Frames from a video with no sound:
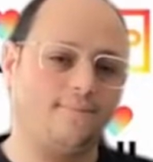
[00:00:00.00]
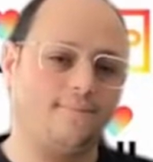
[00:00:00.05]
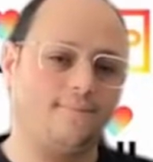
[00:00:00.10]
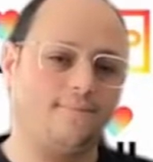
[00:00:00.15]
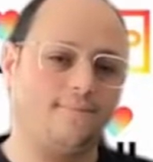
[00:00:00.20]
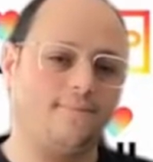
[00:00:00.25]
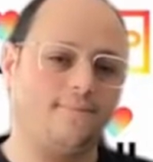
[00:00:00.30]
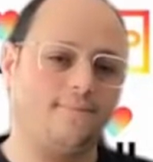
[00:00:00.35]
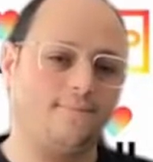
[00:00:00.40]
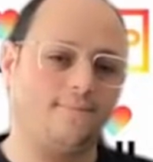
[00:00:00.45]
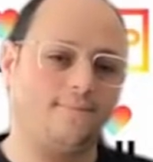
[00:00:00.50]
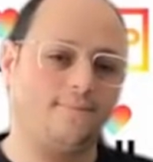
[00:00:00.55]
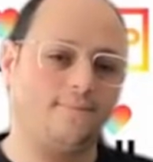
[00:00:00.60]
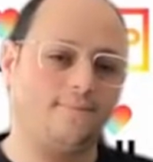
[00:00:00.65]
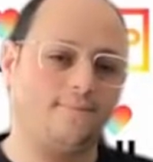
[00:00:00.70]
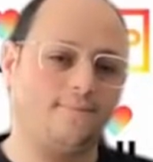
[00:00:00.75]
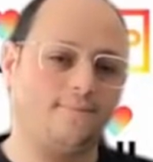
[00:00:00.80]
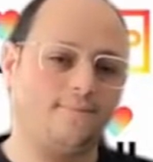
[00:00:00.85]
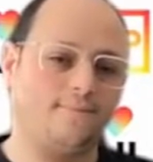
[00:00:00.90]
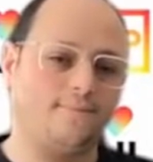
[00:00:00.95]

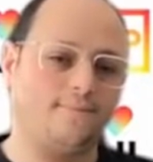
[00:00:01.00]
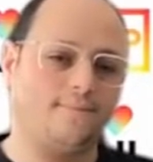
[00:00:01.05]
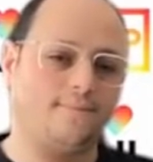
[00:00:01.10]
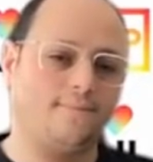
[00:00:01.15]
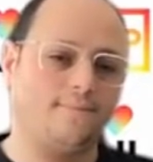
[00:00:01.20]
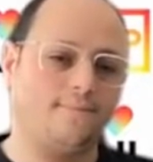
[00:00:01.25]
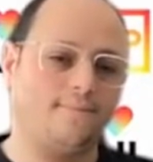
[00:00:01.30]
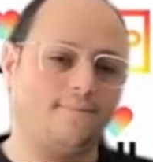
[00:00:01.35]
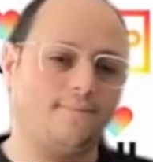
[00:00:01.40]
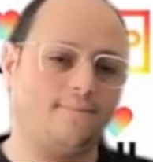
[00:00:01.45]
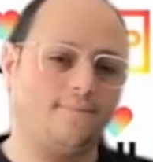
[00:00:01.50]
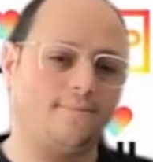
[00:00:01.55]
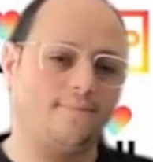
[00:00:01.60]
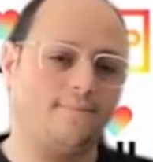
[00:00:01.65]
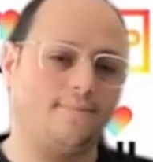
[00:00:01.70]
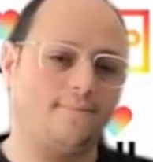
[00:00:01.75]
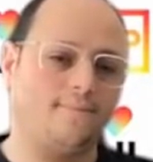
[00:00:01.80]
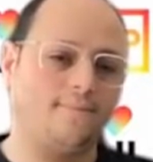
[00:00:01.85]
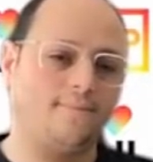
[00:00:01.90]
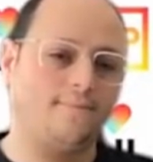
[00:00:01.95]

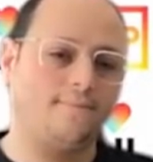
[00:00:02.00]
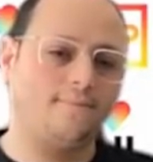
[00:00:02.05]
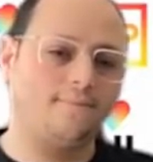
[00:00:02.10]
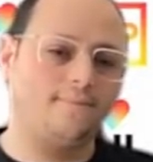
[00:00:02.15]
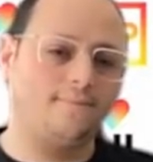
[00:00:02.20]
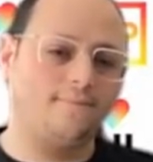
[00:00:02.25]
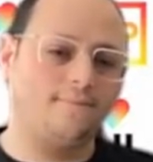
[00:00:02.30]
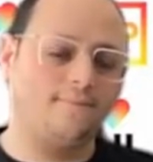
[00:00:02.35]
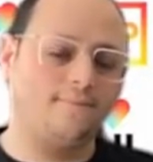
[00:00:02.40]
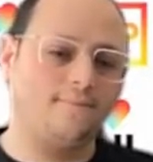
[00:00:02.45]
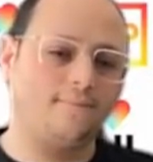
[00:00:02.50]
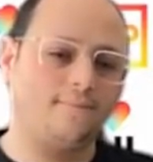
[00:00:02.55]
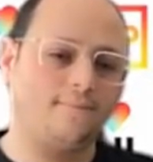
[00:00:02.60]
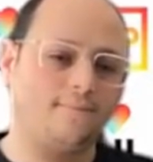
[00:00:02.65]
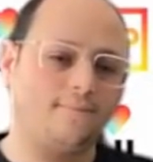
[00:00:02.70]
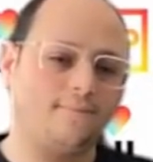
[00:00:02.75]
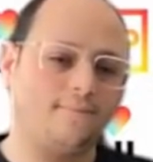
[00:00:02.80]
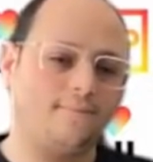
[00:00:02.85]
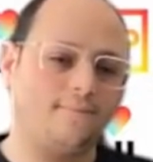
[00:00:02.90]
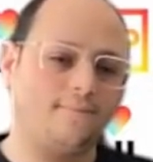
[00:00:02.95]

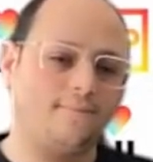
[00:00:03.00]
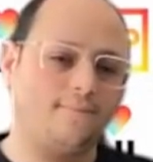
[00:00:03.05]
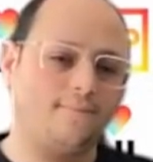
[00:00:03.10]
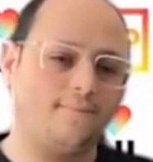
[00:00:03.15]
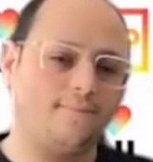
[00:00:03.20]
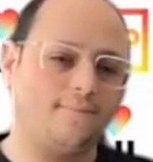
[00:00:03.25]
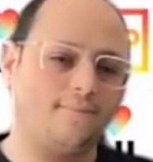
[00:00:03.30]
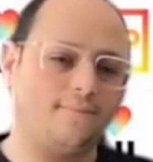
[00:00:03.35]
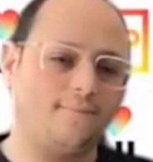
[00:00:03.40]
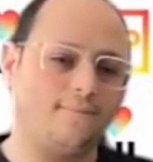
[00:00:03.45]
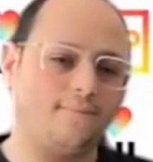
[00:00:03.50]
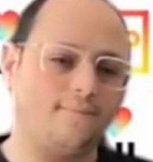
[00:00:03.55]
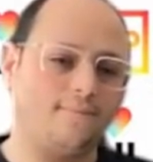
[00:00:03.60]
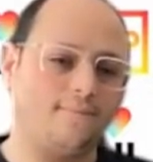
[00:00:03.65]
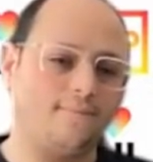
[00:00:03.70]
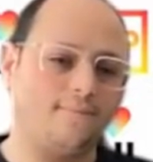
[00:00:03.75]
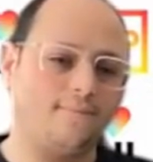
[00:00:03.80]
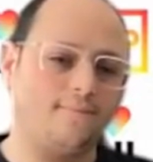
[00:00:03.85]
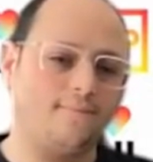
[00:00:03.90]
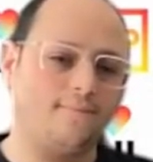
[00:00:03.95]

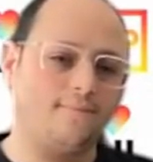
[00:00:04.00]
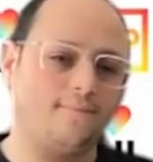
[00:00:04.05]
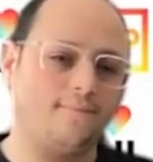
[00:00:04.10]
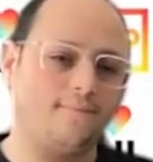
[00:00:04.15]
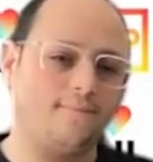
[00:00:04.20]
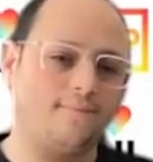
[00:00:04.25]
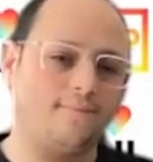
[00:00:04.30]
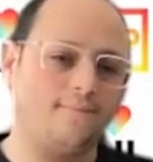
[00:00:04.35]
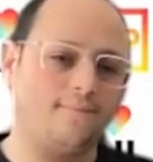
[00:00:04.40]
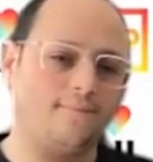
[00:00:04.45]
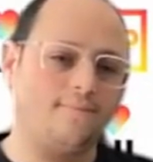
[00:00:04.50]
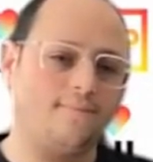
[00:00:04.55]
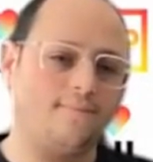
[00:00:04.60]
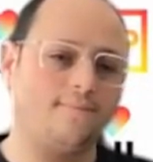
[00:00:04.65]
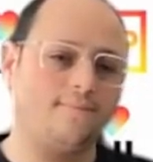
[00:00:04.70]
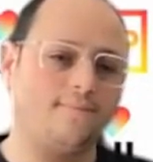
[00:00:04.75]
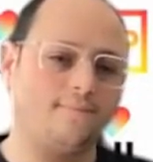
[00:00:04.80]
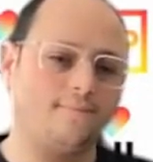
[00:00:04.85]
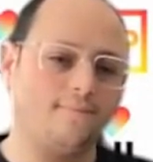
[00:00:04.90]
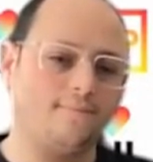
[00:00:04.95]

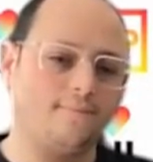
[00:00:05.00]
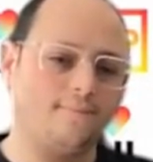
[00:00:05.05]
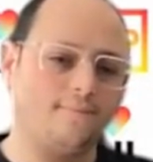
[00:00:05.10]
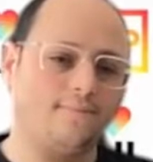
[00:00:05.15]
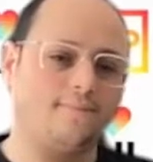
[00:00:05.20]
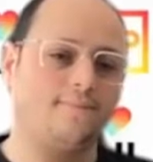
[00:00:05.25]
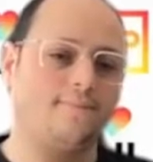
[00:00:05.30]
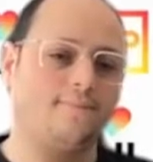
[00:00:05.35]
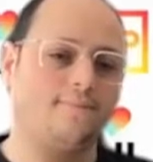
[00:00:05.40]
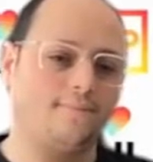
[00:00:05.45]
The person shown says nothing.